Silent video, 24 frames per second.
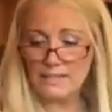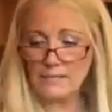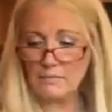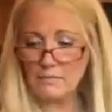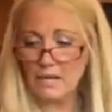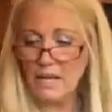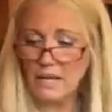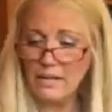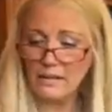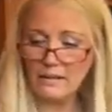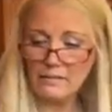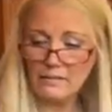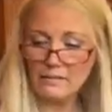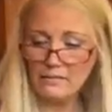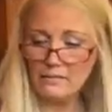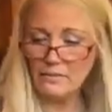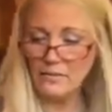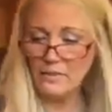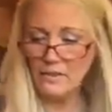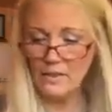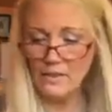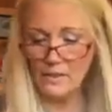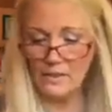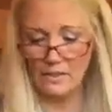over my
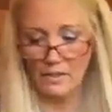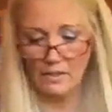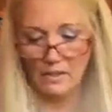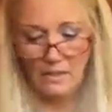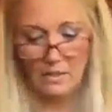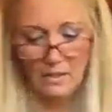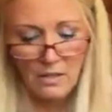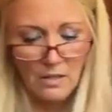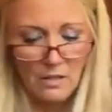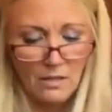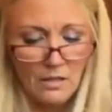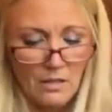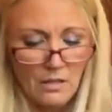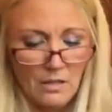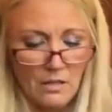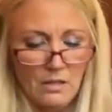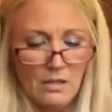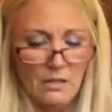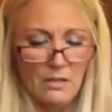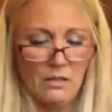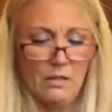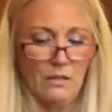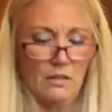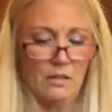fear of
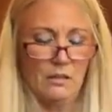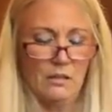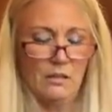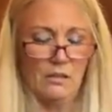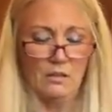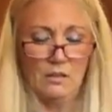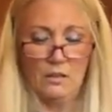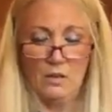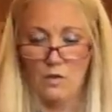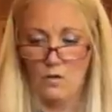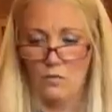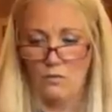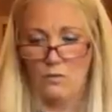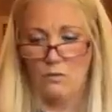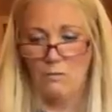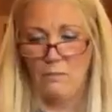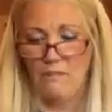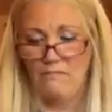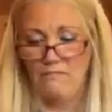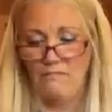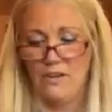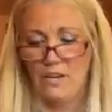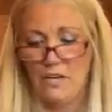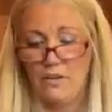
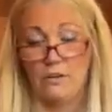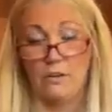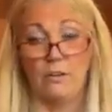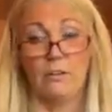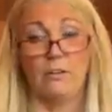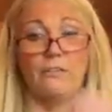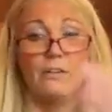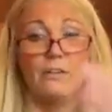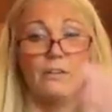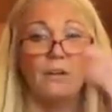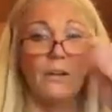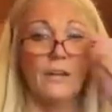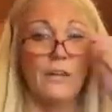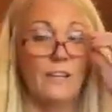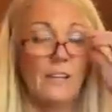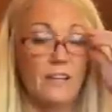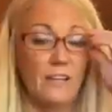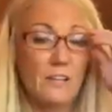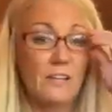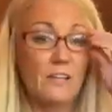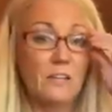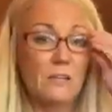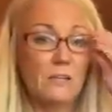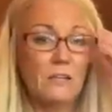saying things
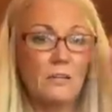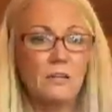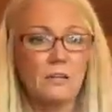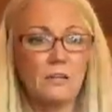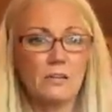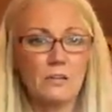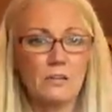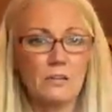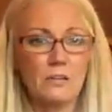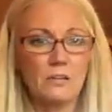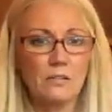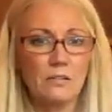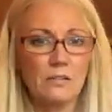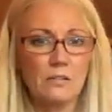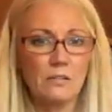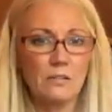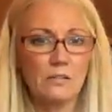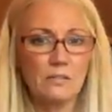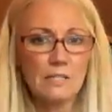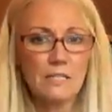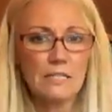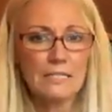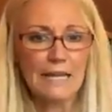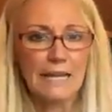because people are
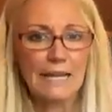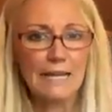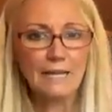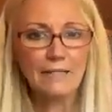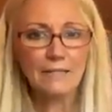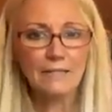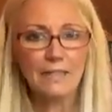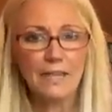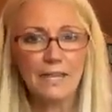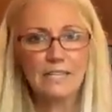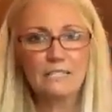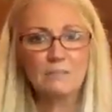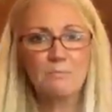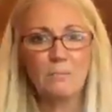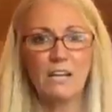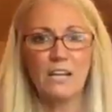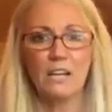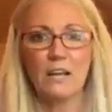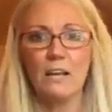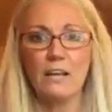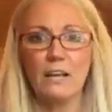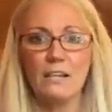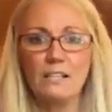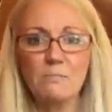so crappy. I
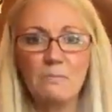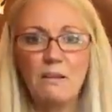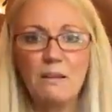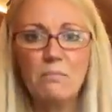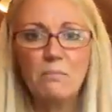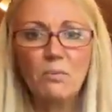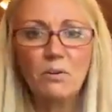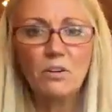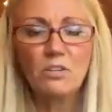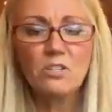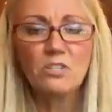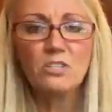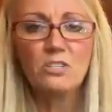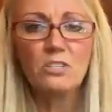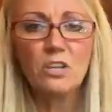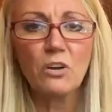wanted to say another word.